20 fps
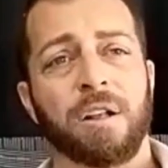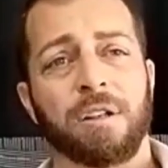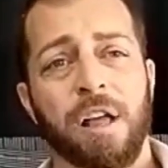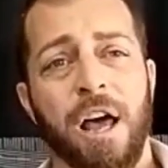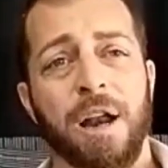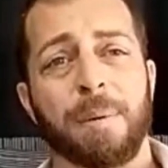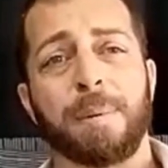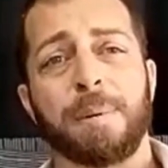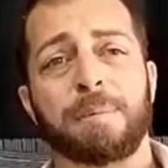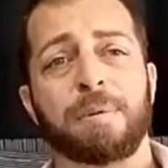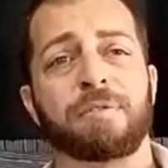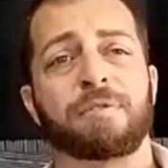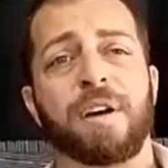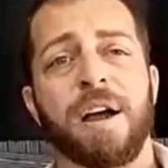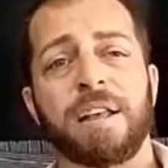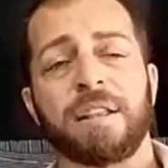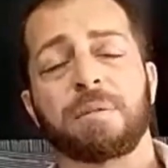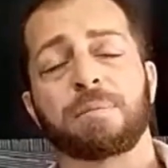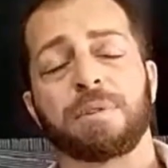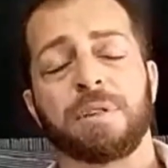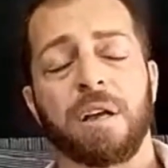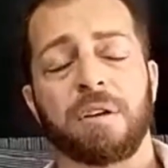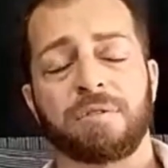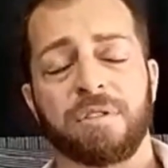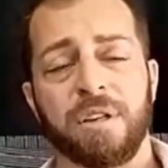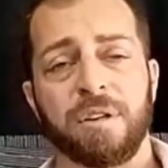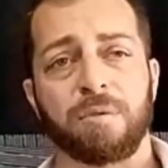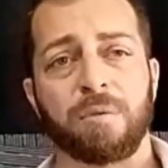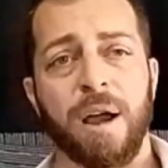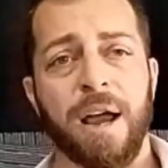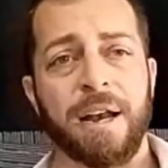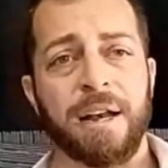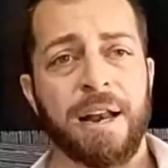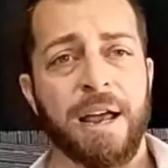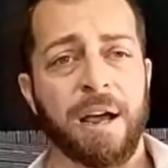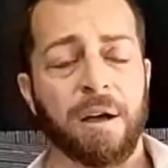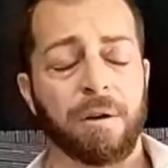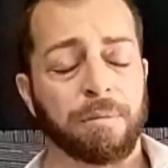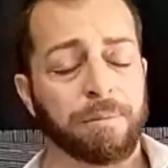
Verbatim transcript: a lot of people find themselves in right now.